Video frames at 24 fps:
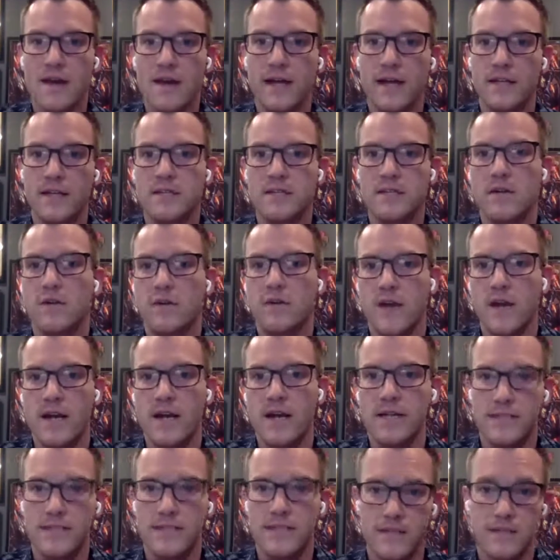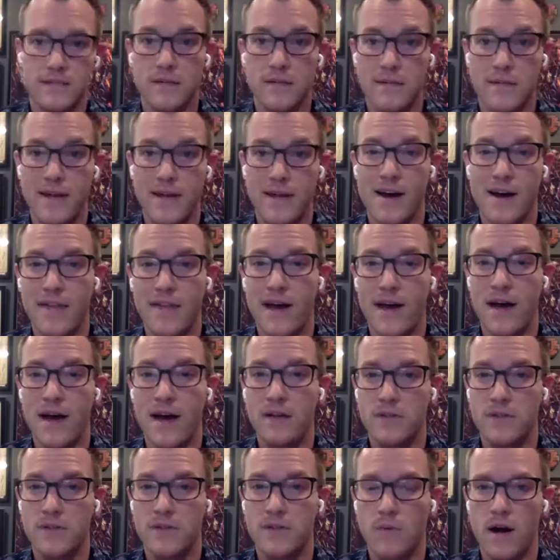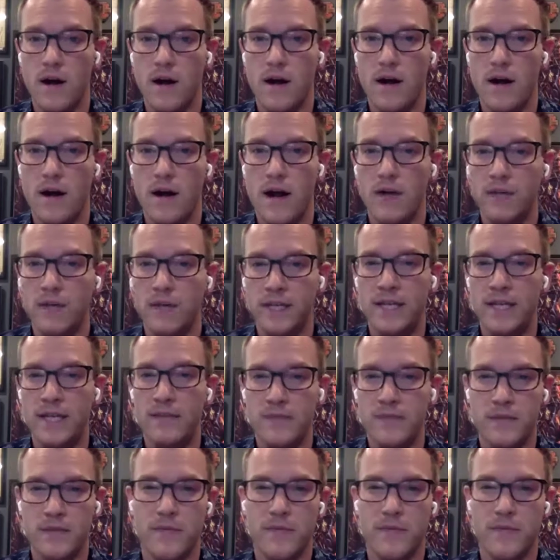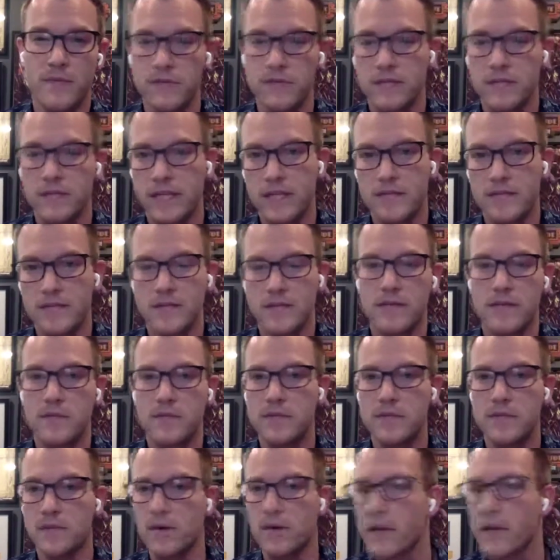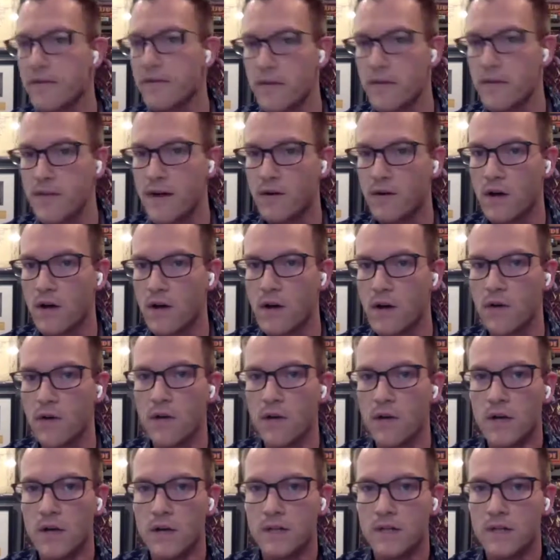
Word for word: And so creating a system behind that to where I only keep some of those leads and the majority of them now go